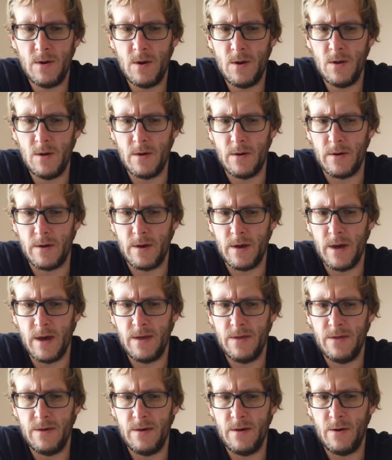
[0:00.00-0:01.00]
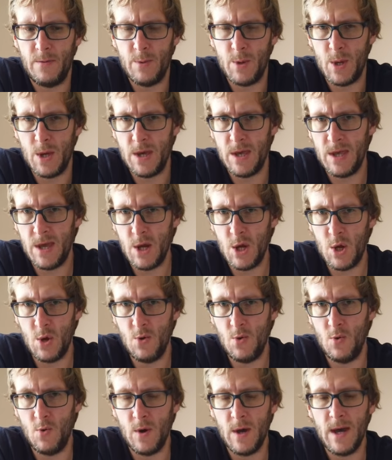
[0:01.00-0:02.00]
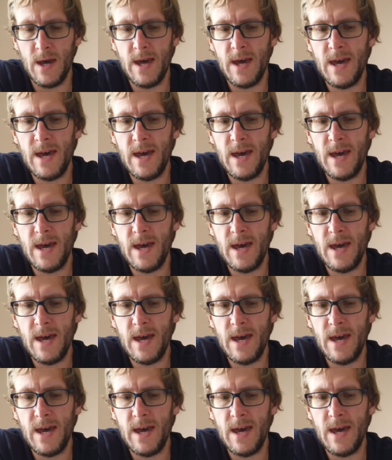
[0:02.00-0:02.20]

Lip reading: look, in that obviously digital